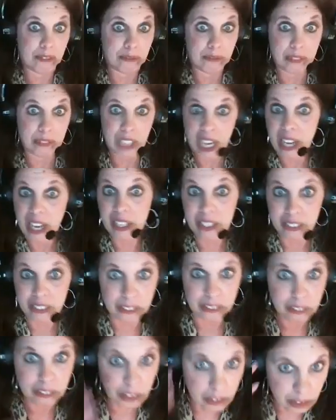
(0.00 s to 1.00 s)
dead.
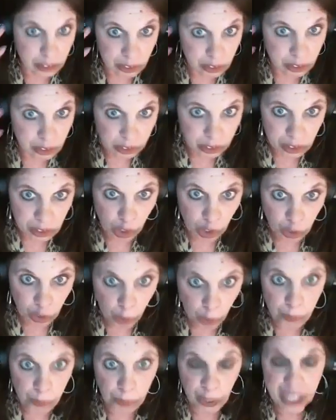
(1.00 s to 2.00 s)
There's
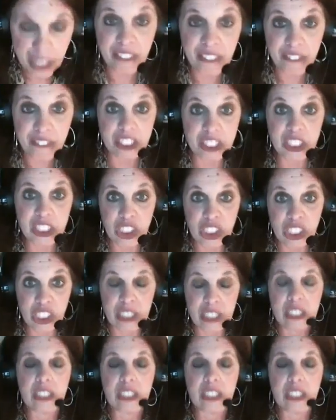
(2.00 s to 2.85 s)
no brain function.